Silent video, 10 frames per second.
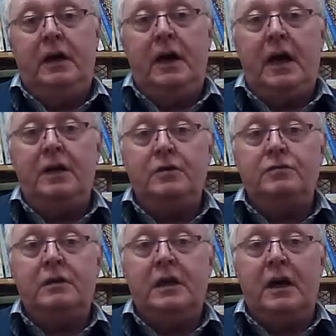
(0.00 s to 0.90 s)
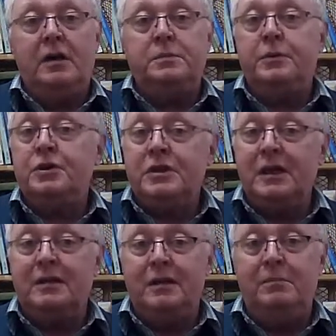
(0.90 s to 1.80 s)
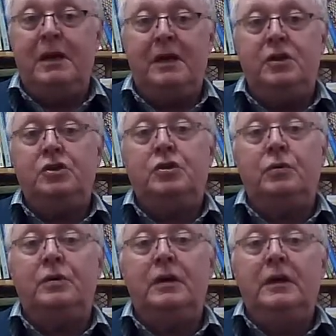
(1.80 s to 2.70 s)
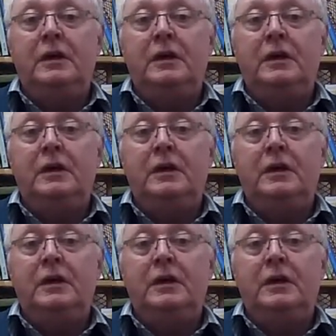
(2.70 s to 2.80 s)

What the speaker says: and as regards particularly making sure